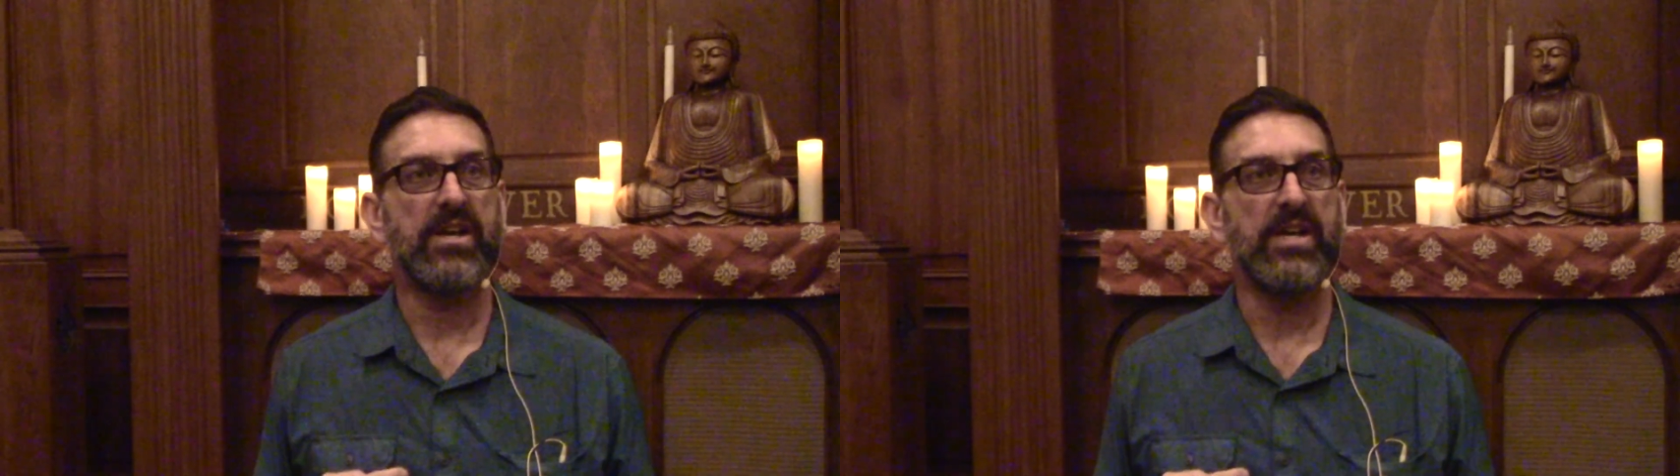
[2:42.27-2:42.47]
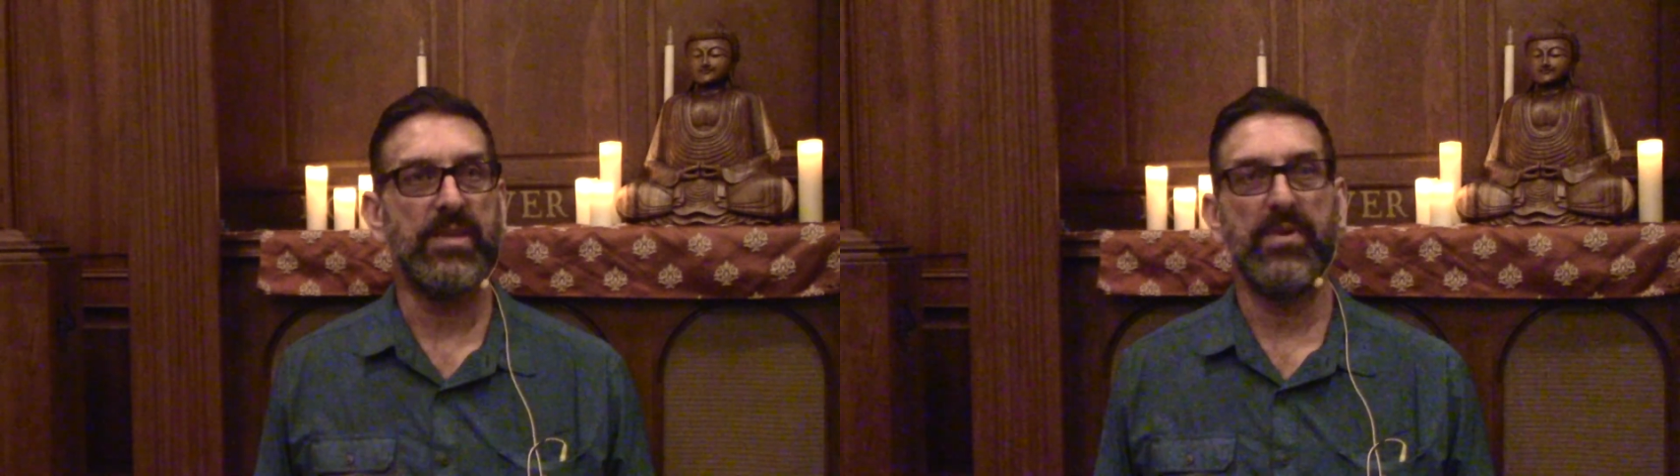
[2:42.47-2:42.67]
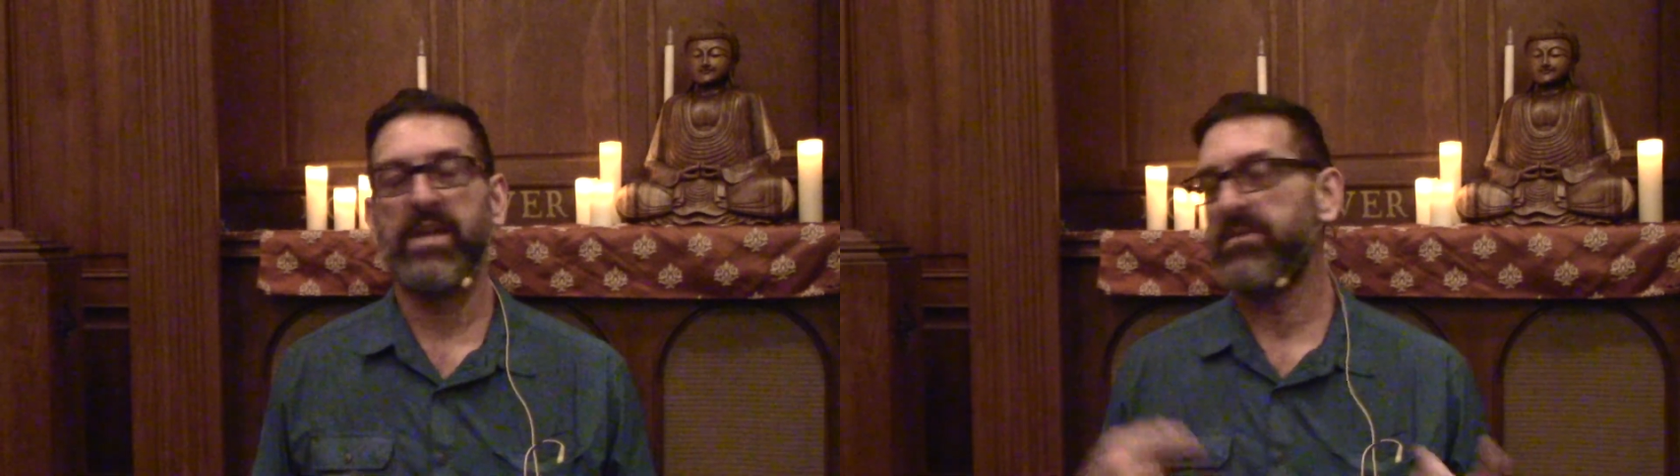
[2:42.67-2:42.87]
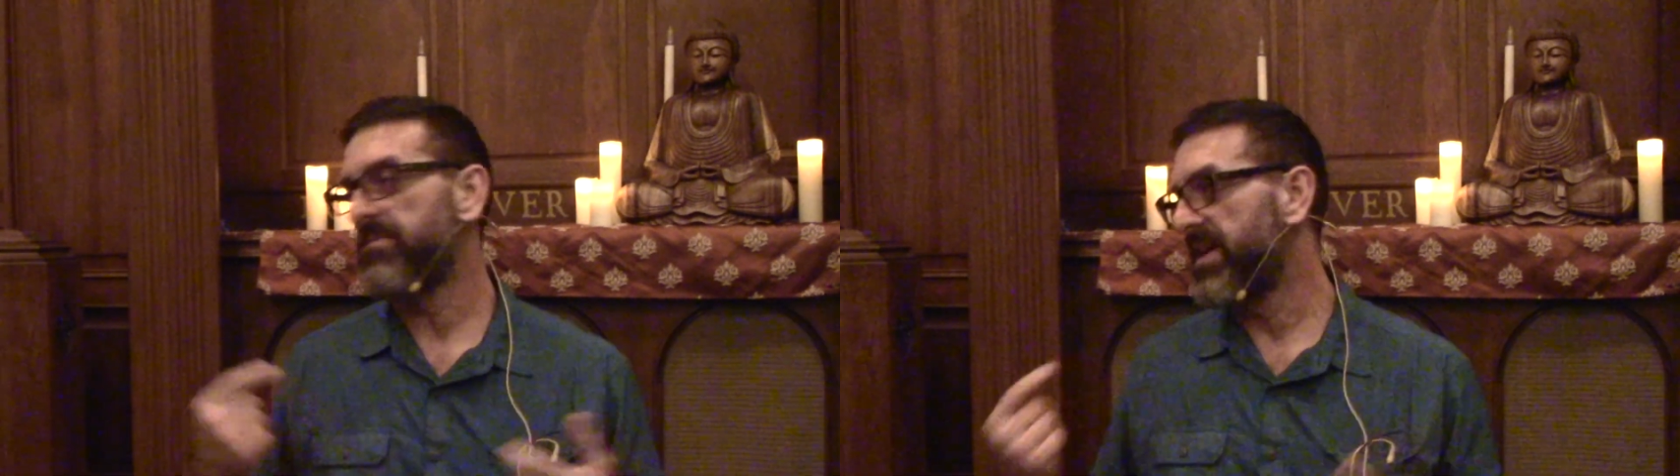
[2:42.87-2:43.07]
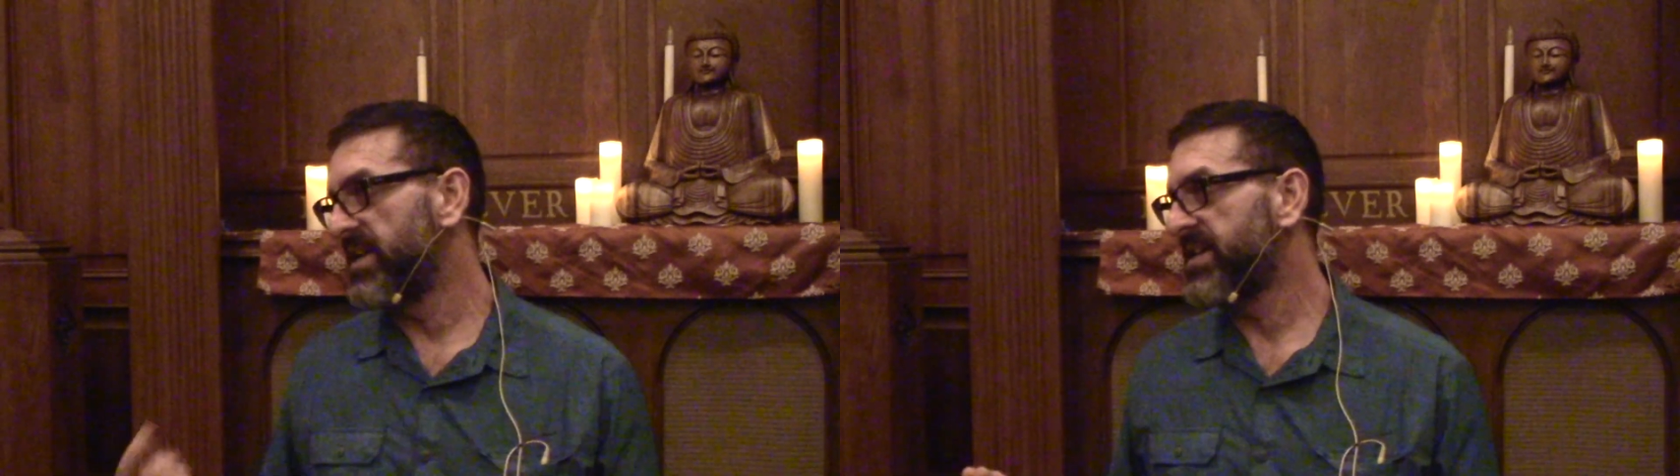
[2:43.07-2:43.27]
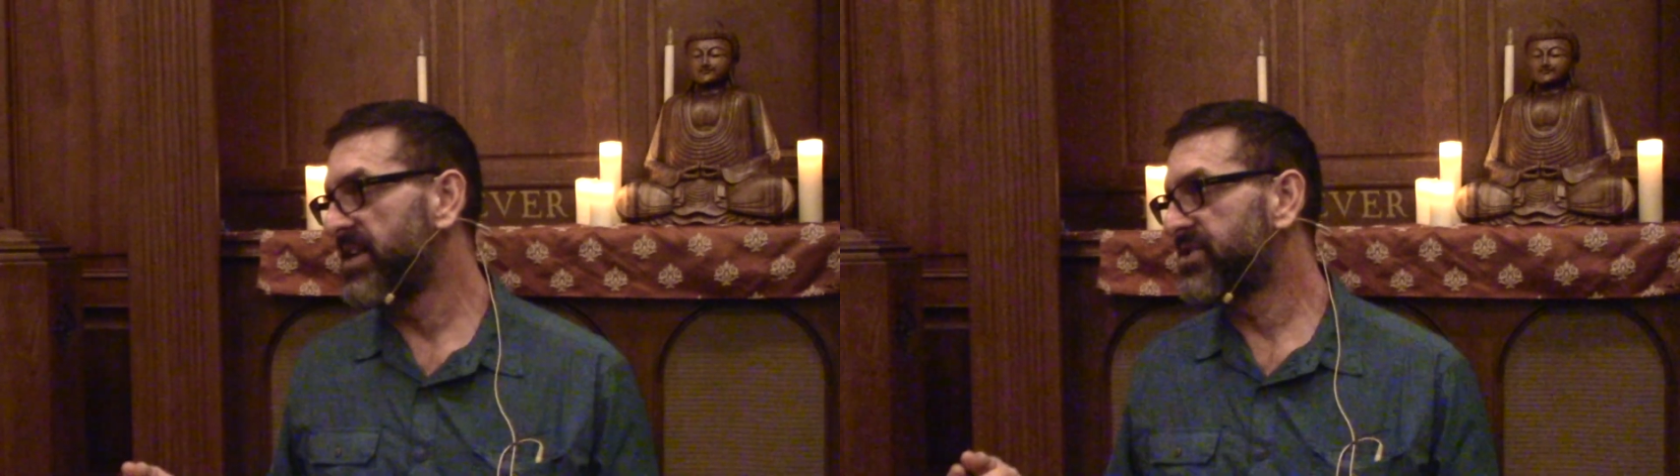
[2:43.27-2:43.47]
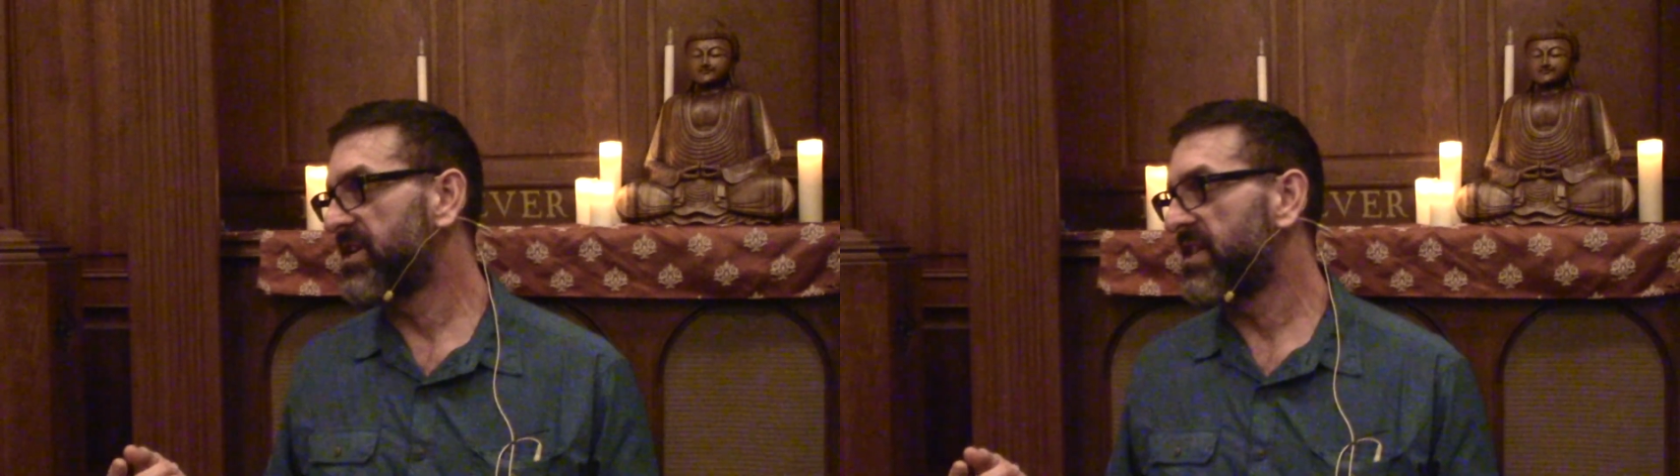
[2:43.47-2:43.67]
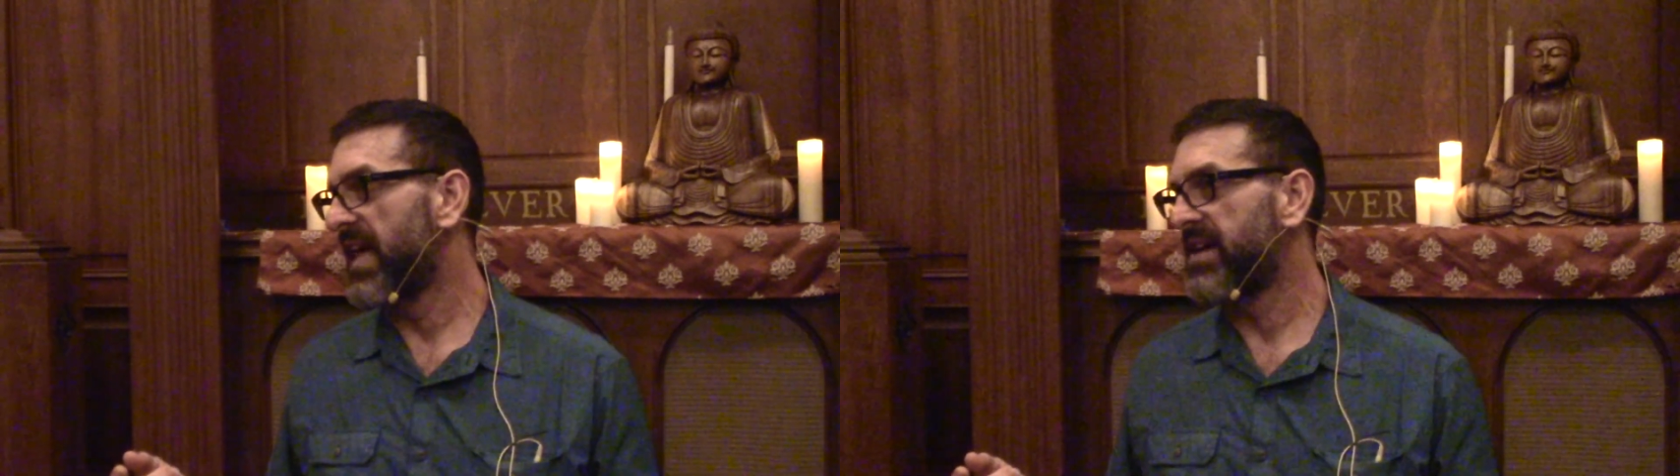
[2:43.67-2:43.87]
And then we come to meditation
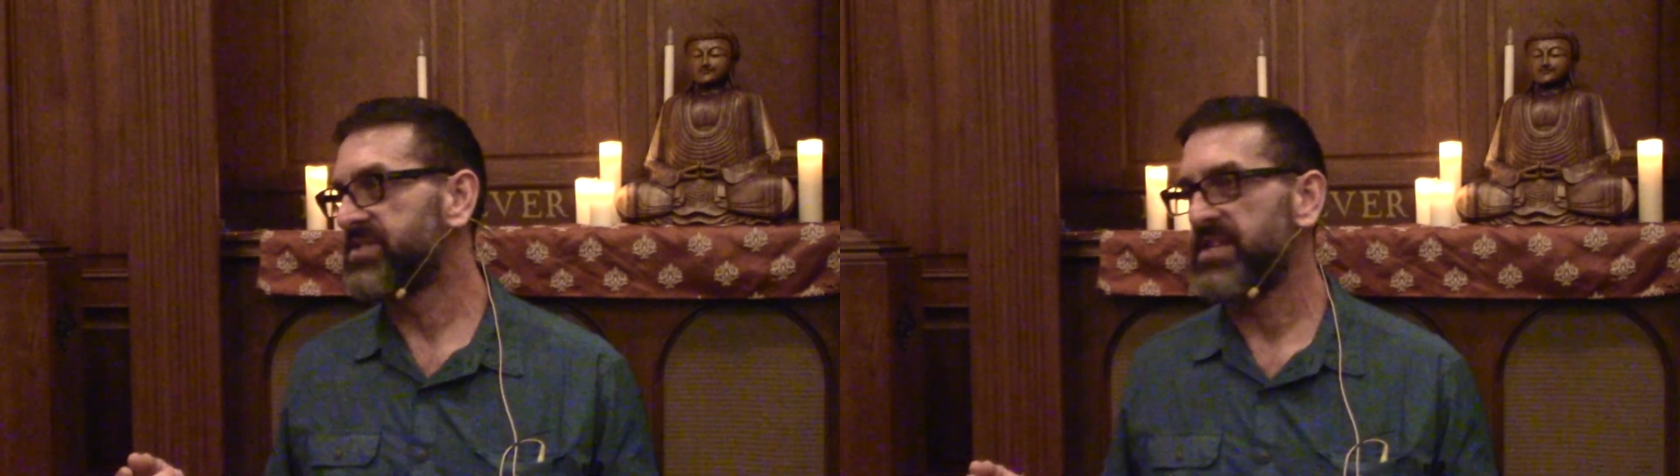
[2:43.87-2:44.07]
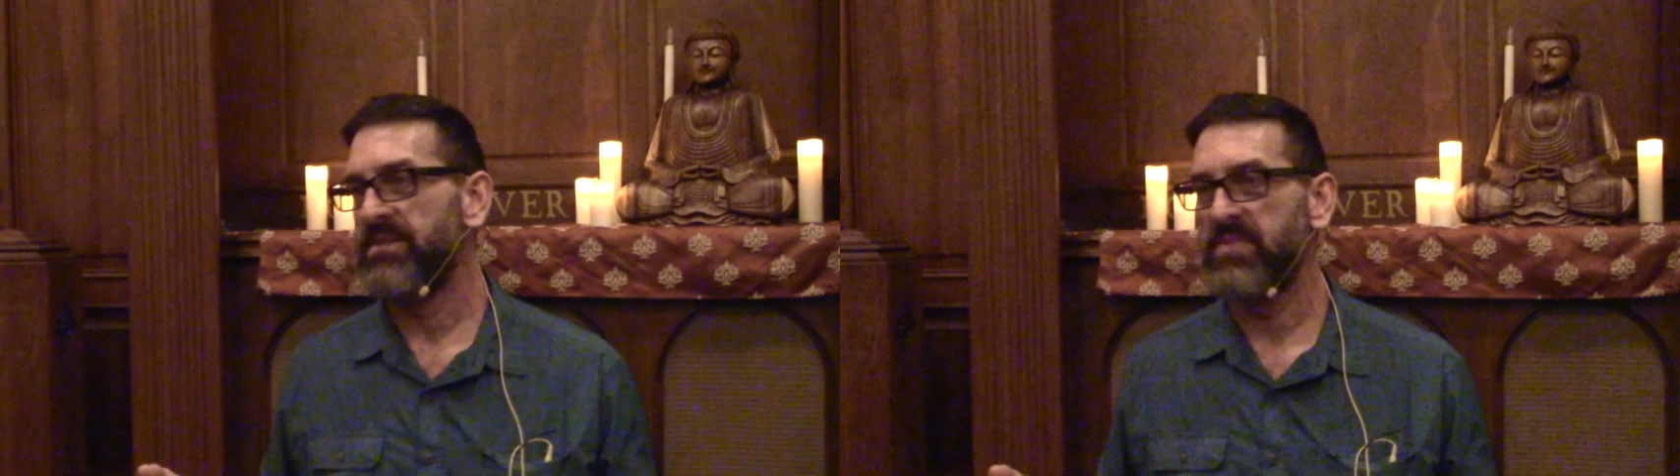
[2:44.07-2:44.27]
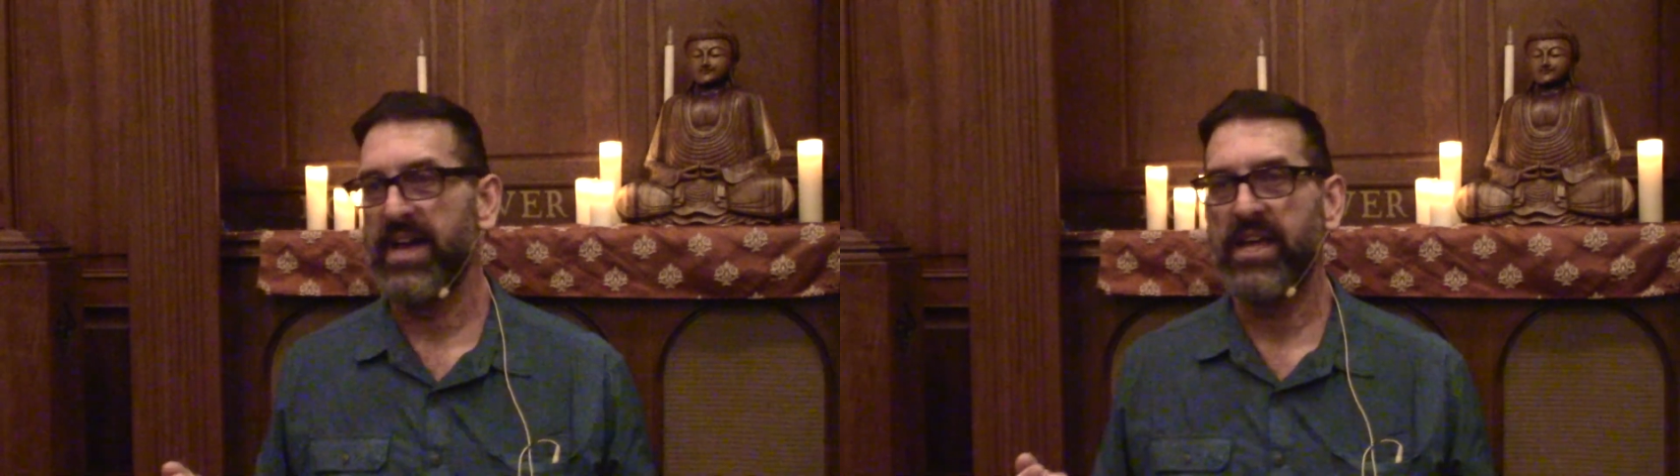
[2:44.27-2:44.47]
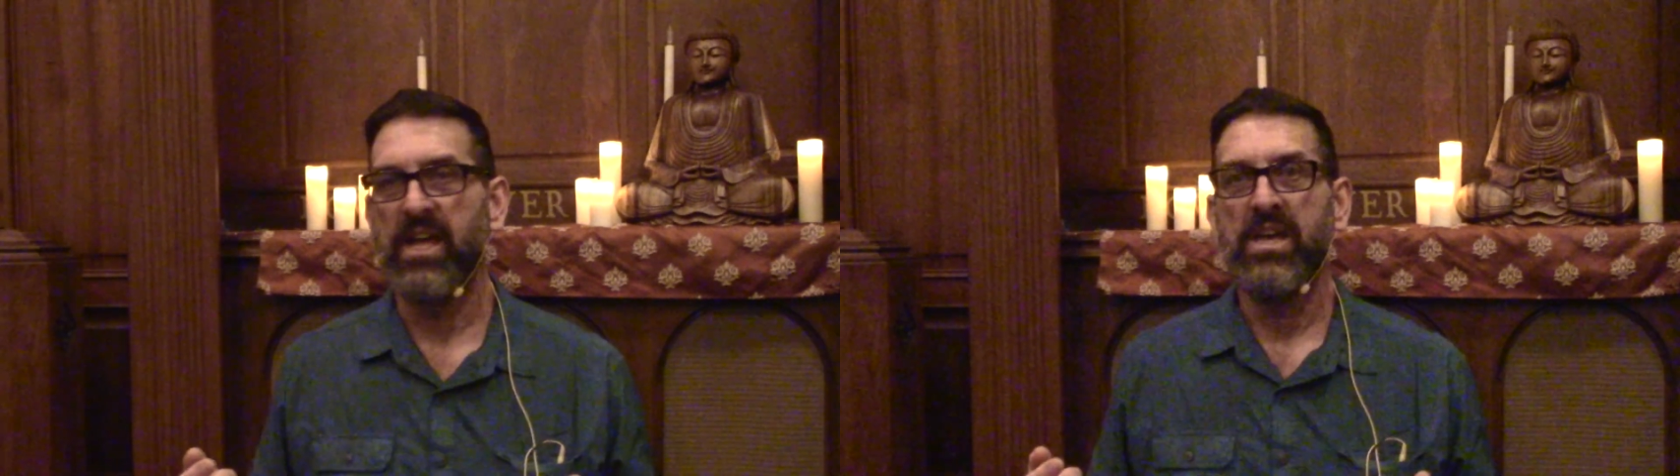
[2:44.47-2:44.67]
class and I'm like,